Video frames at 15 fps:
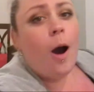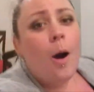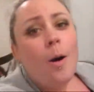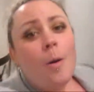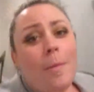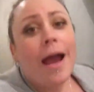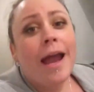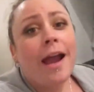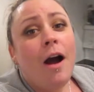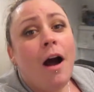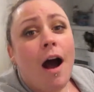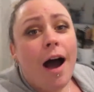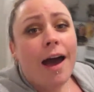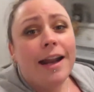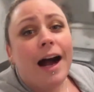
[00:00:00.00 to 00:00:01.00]
oh
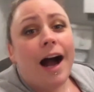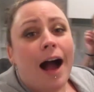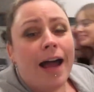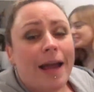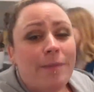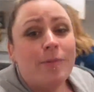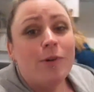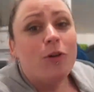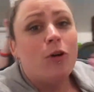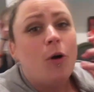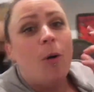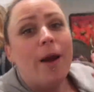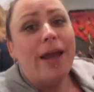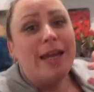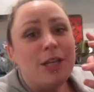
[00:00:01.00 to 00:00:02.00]
my god, I'm
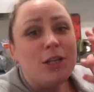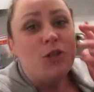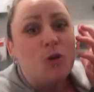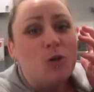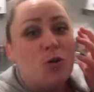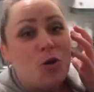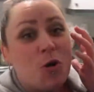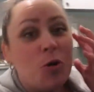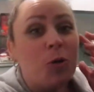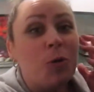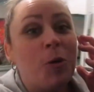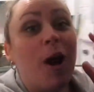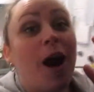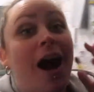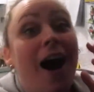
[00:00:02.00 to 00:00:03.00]
going to
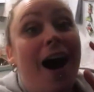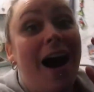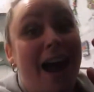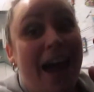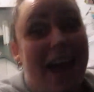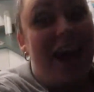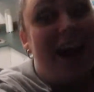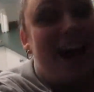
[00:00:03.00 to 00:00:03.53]
cry.